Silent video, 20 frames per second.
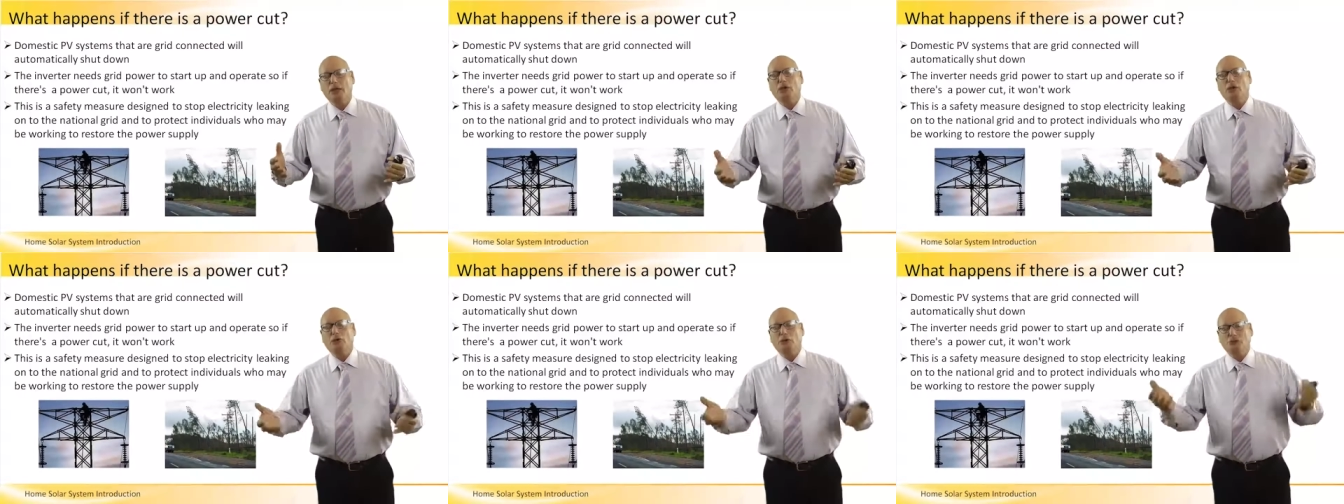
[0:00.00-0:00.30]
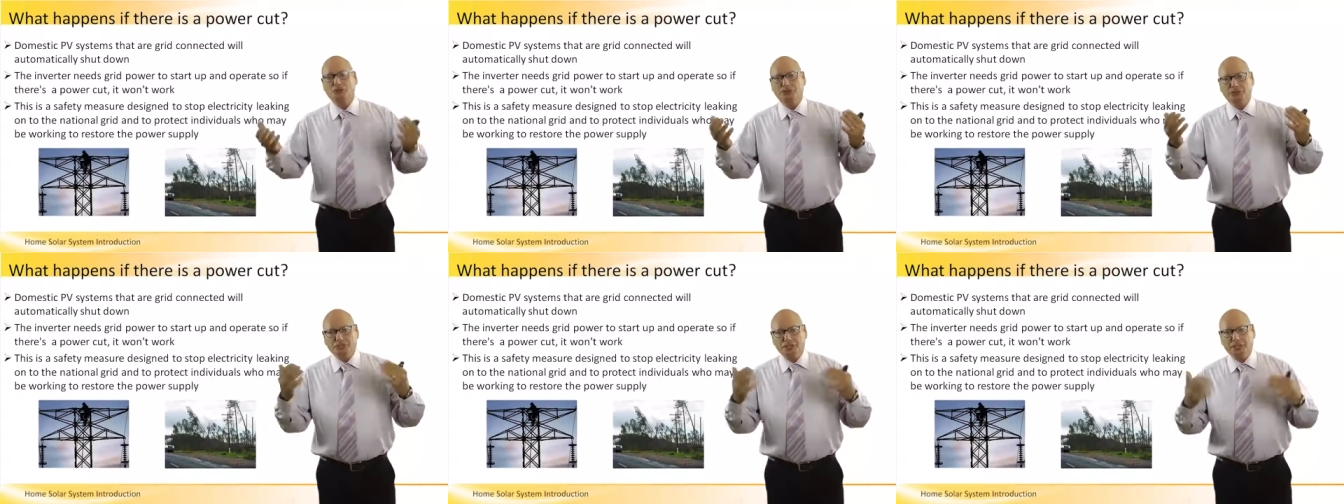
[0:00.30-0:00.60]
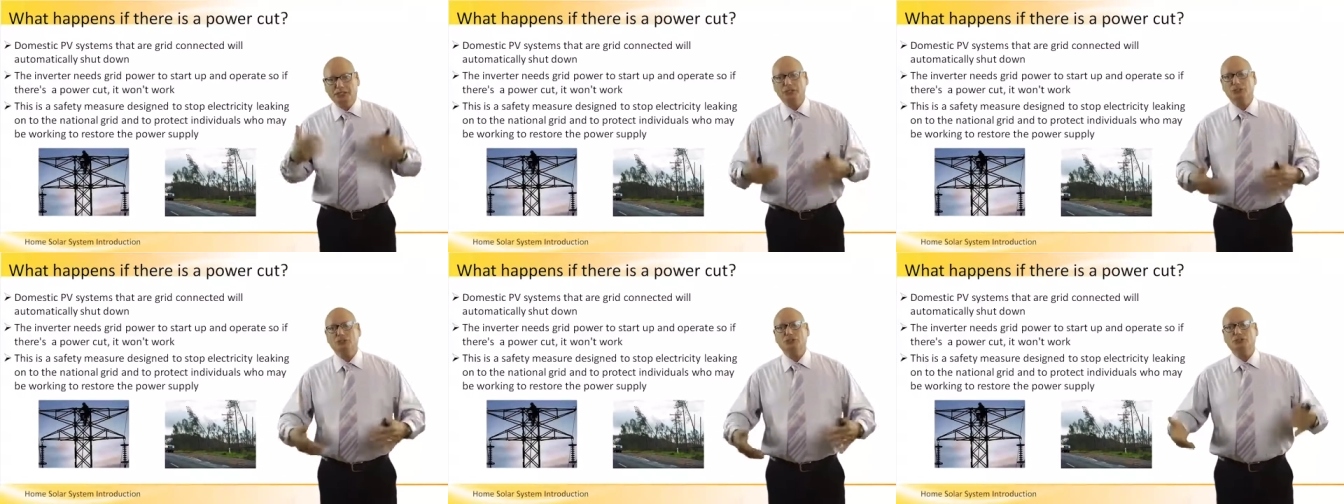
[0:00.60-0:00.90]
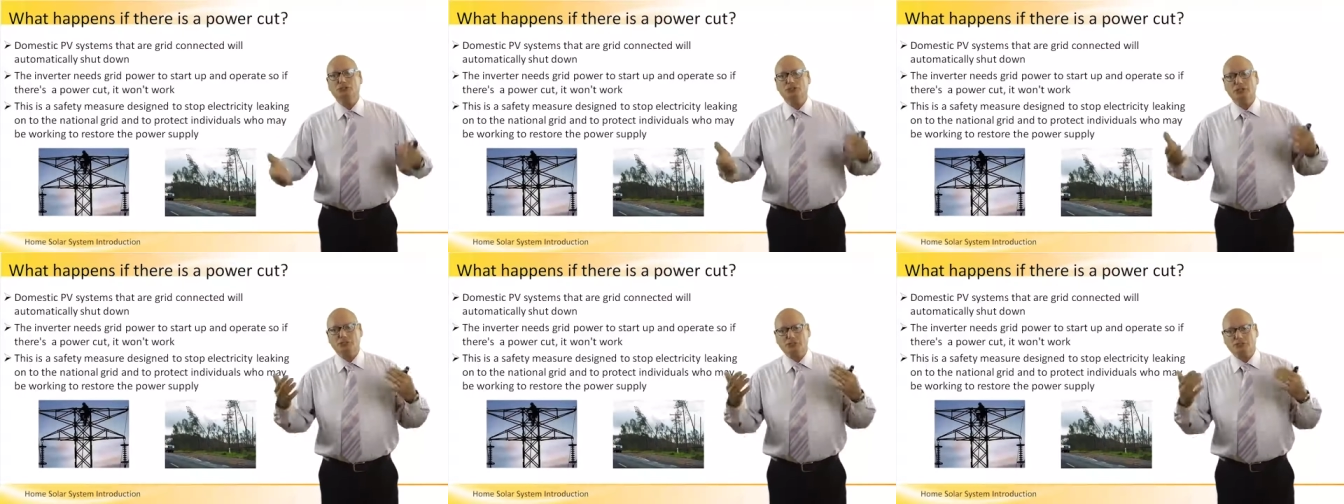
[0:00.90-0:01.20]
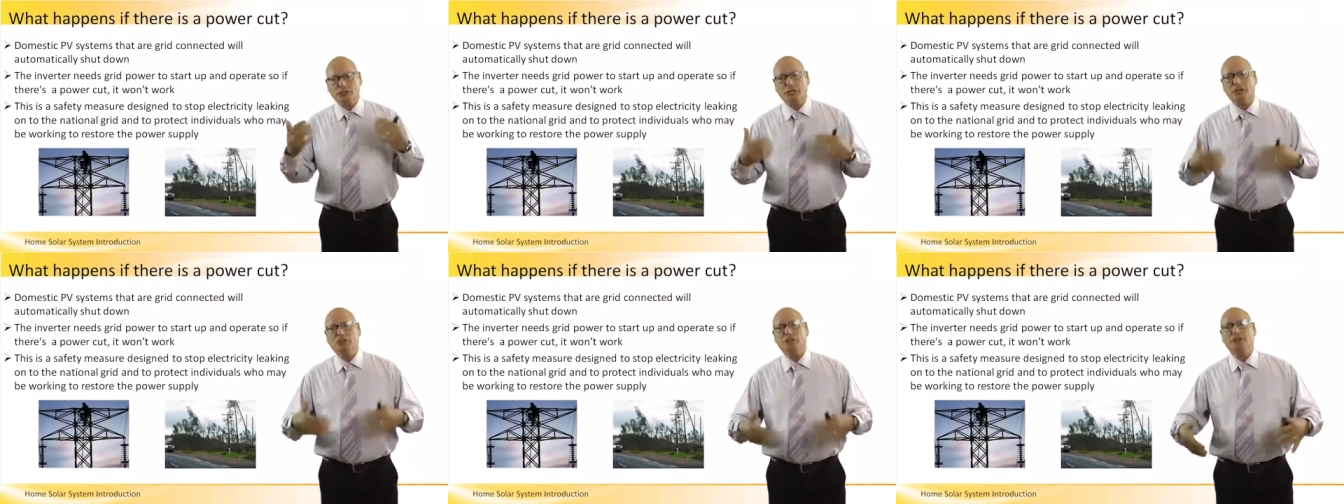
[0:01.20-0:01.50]
continues to
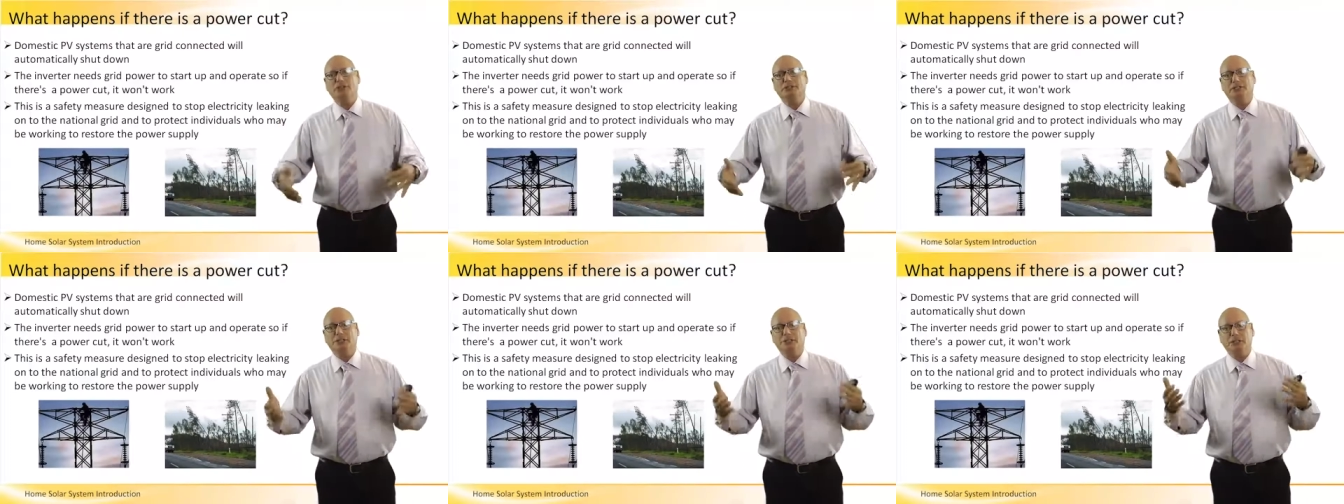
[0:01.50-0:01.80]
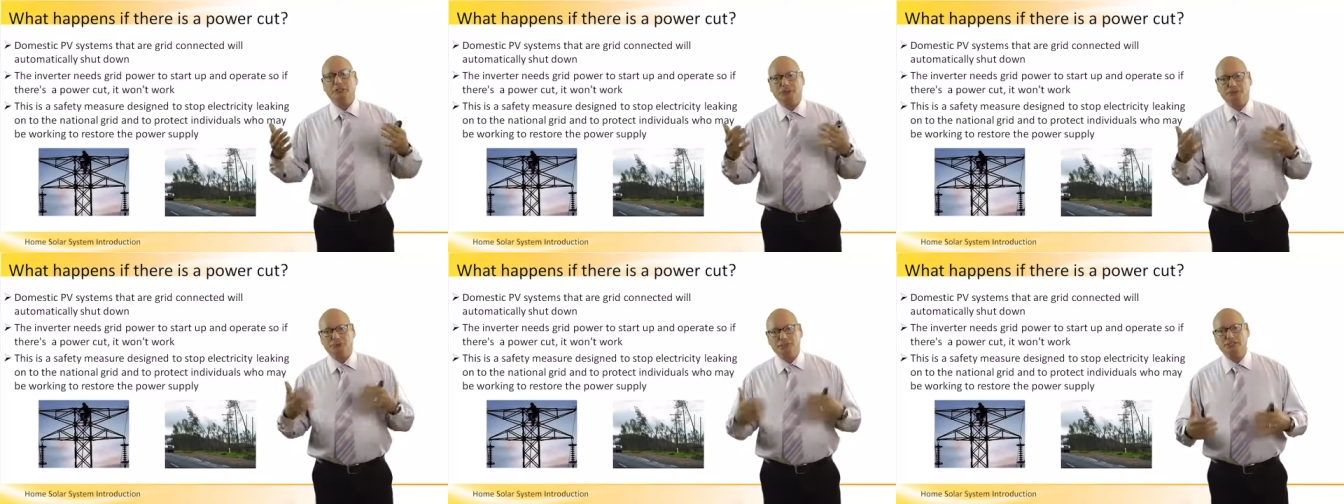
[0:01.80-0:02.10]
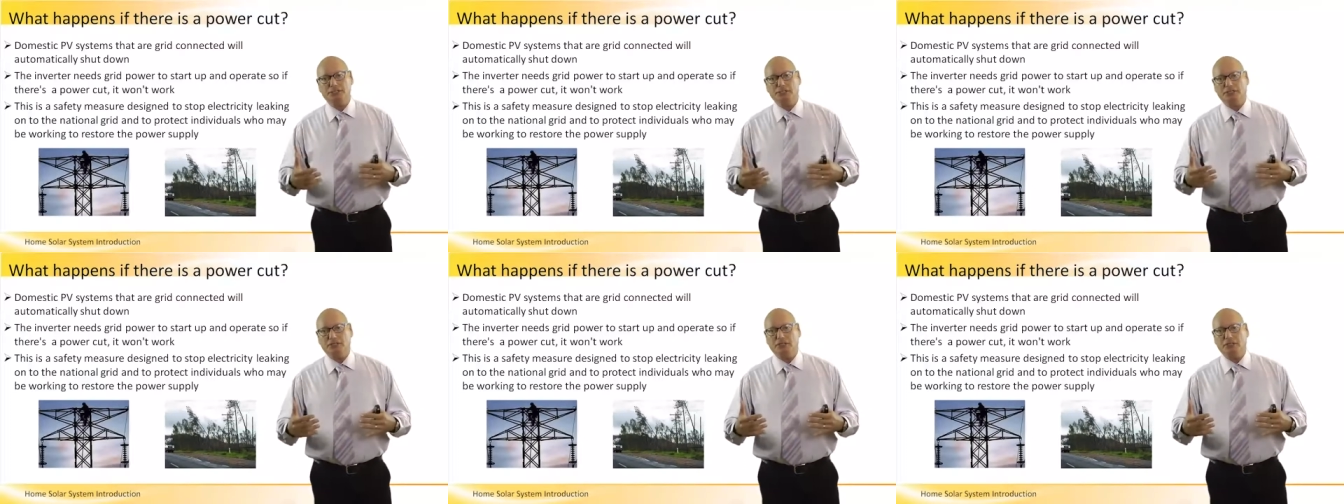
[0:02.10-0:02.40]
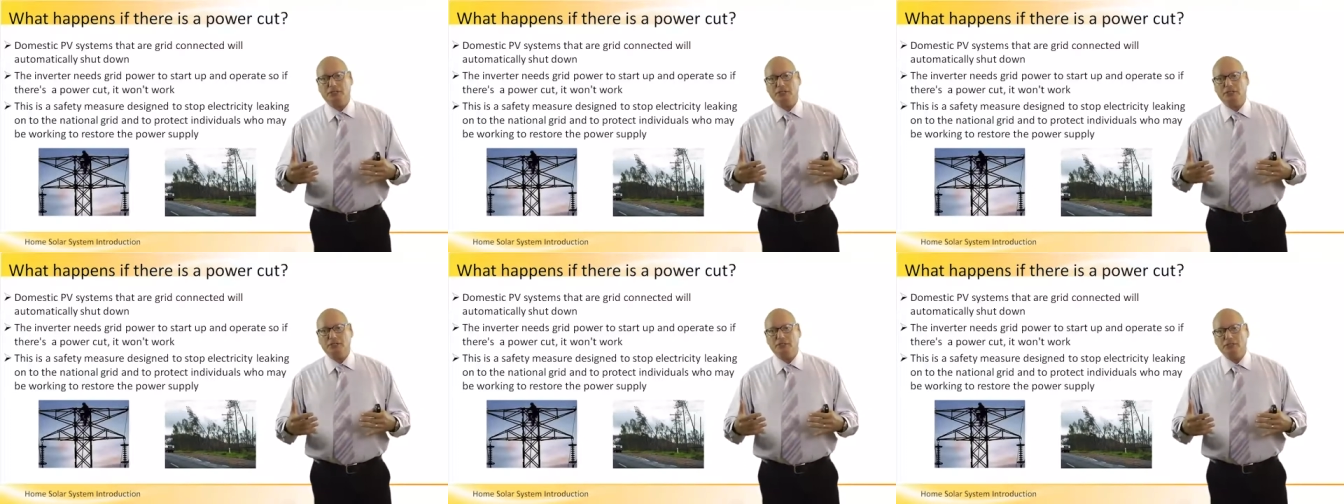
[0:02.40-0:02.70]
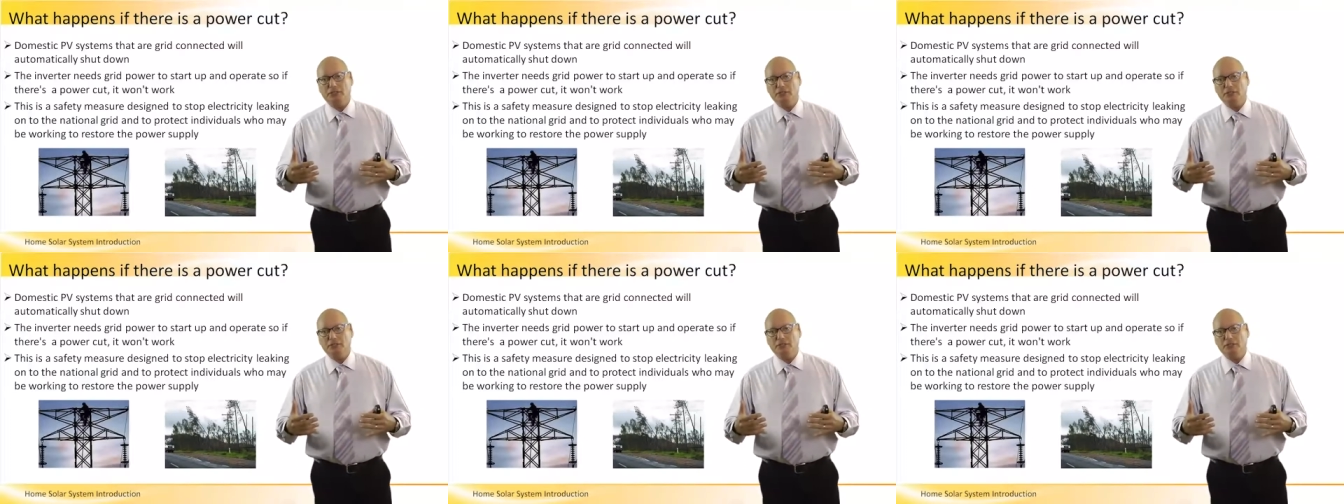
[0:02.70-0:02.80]
generate electricity